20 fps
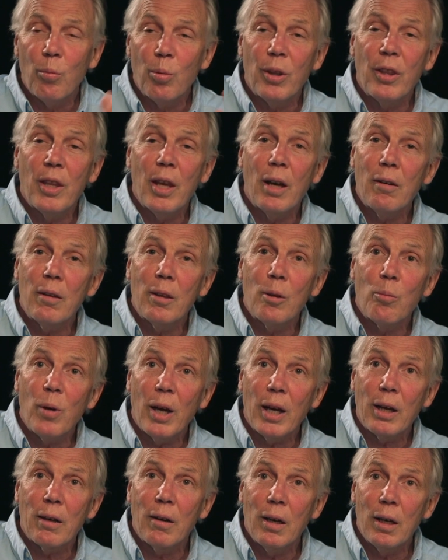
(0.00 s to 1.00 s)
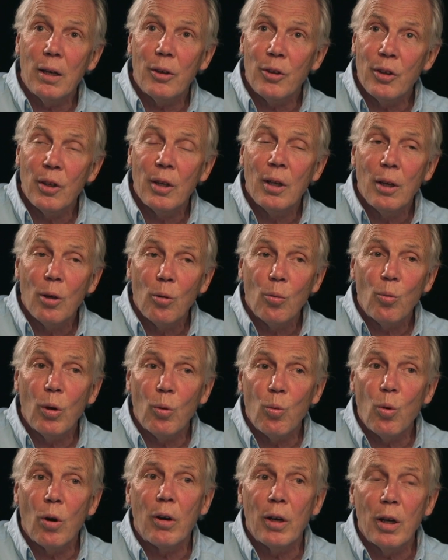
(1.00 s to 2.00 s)
But there in the background,
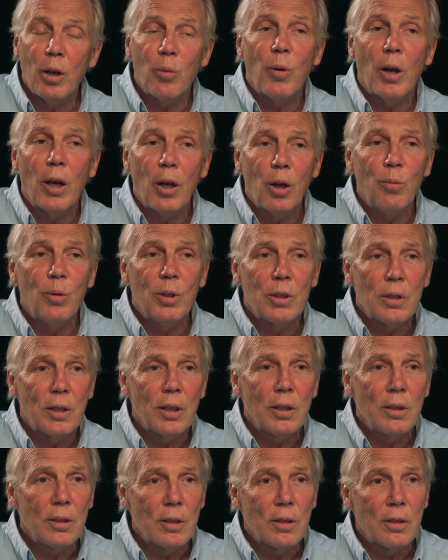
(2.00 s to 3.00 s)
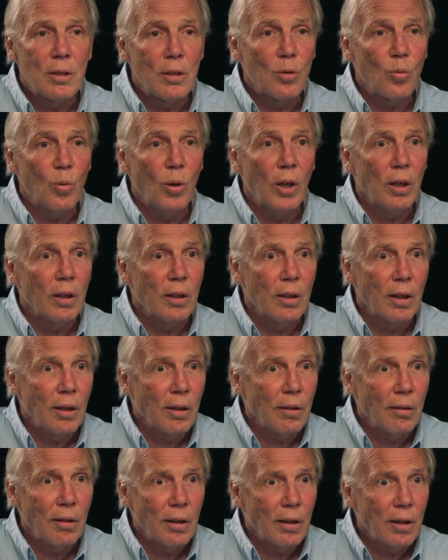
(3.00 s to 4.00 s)
we're worrying about homeostasis as well.
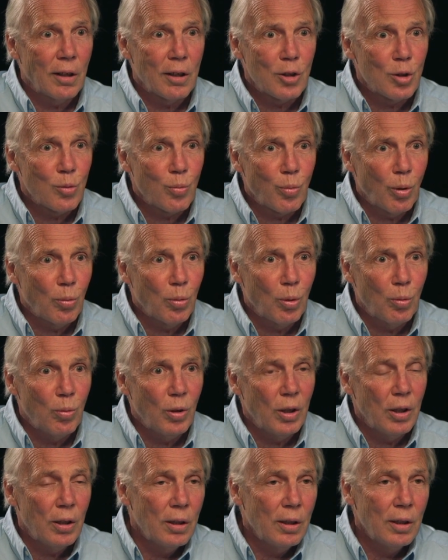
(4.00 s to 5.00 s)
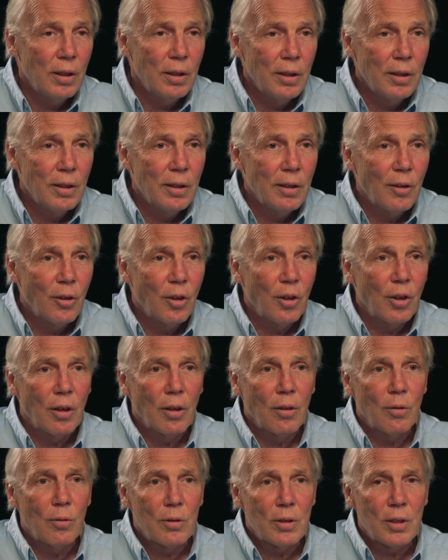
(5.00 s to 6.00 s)
And I think that's probably
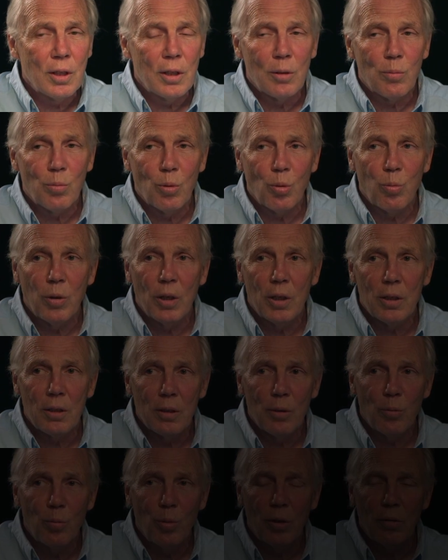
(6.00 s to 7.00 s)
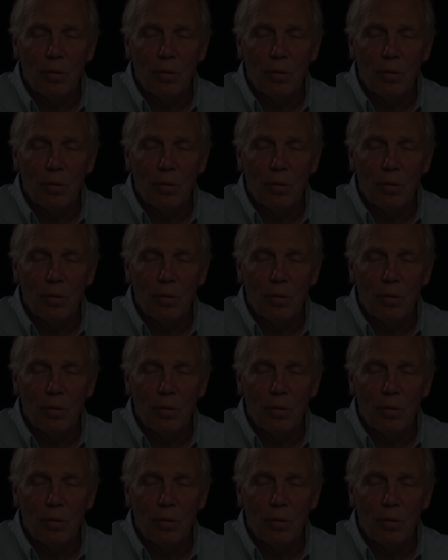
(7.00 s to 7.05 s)
the sensible place to